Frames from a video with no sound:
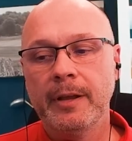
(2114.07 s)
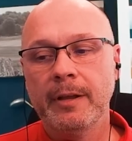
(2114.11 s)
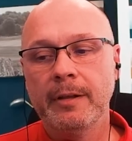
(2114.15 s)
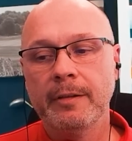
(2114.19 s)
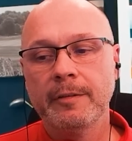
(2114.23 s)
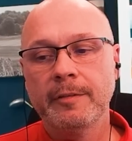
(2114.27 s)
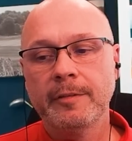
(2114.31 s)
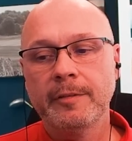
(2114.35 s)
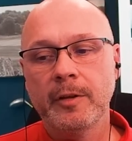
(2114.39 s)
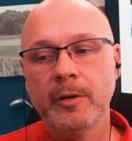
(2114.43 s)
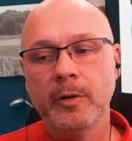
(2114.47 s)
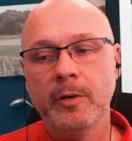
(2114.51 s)

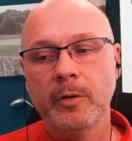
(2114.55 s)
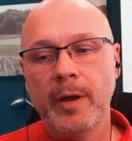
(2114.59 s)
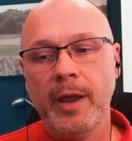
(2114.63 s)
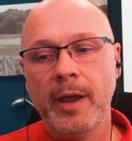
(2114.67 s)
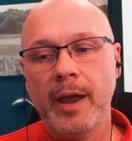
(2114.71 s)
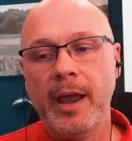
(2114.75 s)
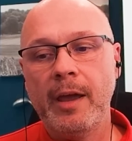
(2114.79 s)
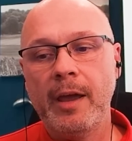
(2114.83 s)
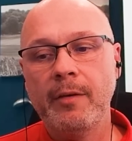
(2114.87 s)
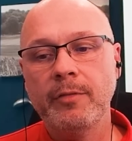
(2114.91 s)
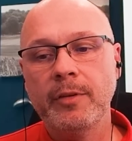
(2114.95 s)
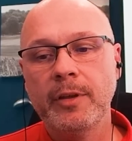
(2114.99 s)
So
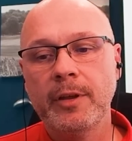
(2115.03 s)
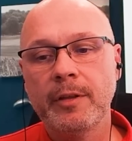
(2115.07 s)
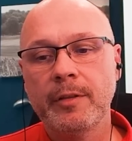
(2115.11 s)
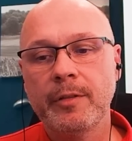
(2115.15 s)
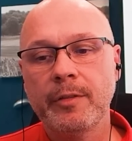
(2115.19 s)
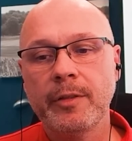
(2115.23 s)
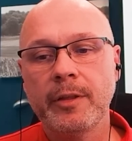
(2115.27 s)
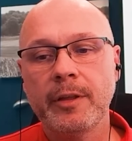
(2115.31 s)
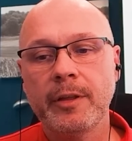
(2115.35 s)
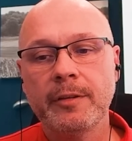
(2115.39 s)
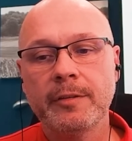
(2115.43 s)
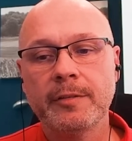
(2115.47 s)
having
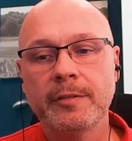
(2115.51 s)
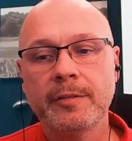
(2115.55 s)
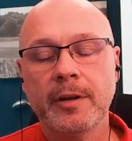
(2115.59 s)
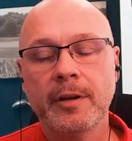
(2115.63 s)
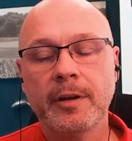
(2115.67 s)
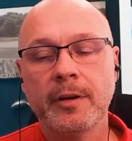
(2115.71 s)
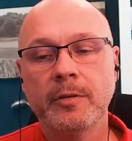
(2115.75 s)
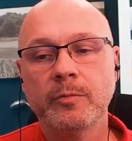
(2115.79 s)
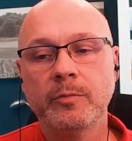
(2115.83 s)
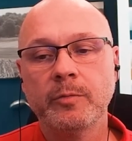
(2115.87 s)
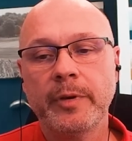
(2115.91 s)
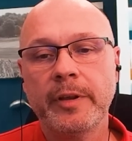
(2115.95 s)
things that
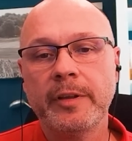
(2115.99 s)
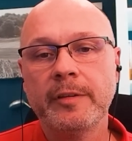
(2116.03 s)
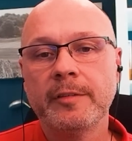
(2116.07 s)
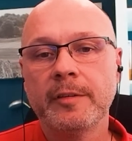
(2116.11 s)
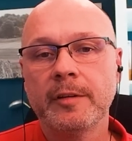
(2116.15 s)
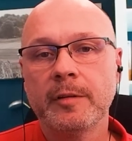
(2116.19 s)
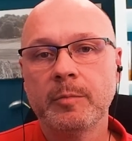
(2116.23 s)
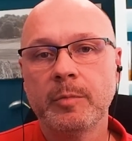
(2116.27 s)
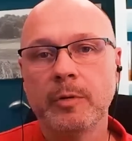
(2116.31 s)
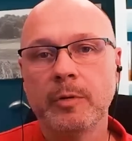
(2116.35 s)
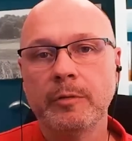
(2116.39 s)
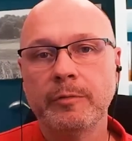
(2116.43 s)
are
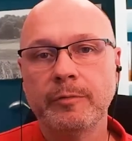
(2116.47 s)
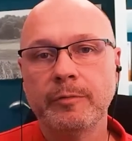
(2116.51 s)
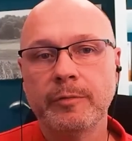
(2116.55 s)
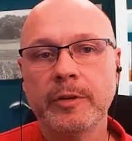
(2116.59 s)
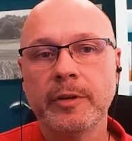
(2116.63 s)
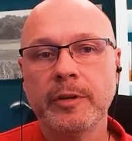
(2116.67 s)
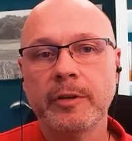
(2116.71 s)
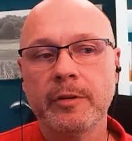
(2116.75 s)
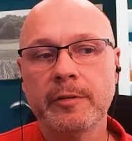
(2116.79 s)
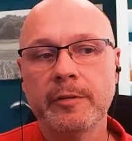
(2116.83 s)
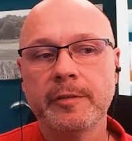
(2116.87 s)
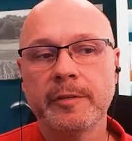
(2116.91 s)
reasonable for
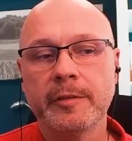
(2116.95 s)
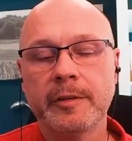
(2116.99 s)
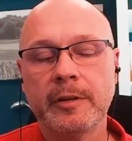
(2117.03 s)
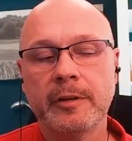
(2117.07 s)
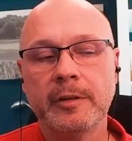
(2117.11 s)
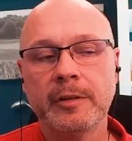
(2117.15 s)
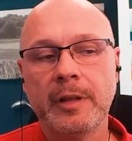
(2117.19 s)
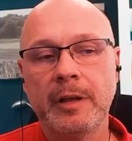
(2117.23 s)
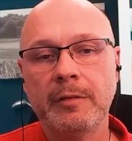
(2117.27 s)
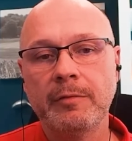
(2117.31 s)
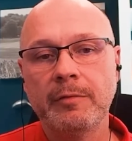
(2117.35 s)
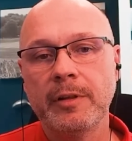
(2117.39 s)
your
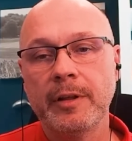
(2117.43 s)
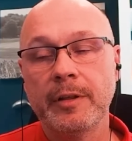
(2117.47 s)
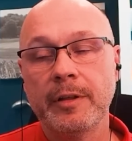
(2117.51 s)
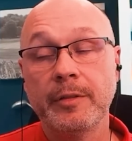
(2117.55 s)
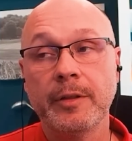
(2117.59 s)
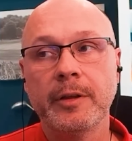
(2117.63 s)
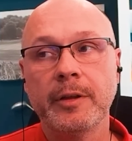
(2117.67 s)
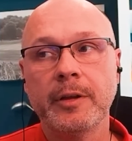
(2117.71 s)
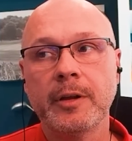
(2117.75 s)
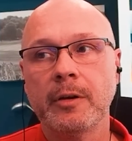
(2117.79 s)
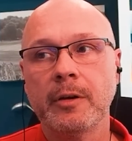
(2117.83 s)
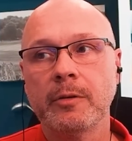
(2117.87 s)
skill level, I
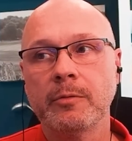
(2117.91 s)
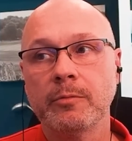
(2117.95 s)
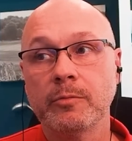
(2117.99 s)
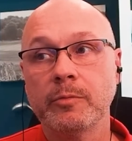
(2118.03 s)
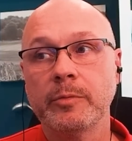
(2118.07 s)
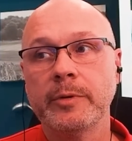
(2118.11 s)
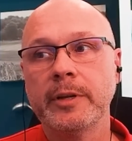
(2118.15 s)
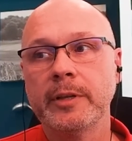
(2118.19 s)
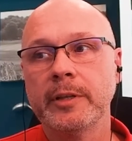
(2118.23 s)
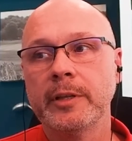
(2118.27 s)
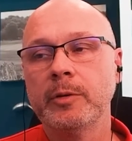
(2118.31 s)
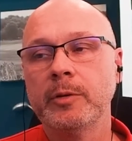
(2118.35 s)
think are
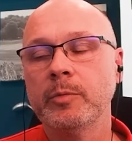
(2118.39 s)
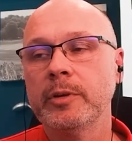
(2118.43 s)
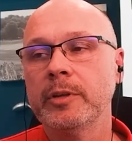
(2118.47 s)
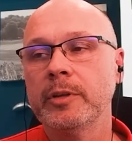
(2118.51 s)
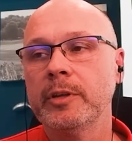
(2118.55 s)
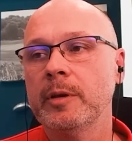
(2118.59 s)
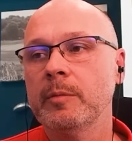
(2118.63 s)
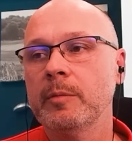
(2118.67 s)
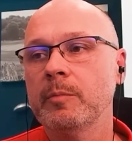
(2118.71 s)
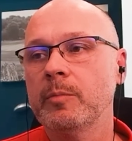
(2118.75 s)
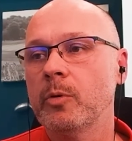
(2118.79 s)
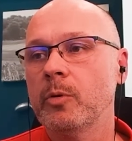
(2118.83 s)
really,
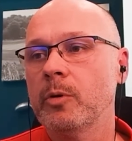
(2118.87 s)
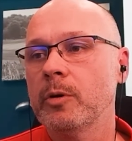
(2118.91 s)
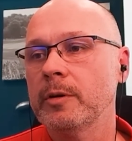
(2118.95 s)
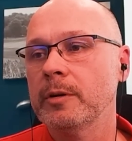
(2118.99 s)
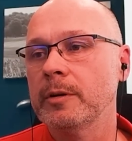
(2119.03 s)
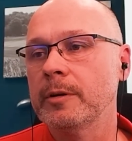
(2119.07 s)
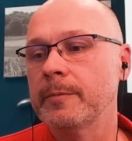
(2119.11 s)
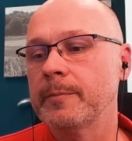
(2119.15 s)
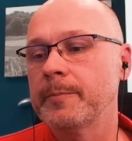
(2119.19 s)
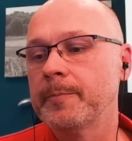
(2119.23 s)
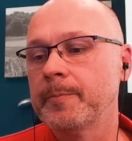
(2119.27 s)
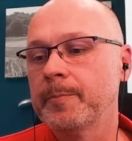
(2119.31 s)
really
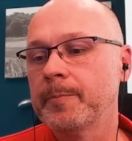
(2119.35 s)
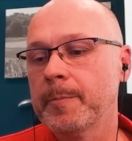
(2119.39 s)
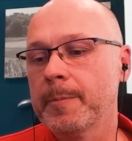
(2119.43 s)
important.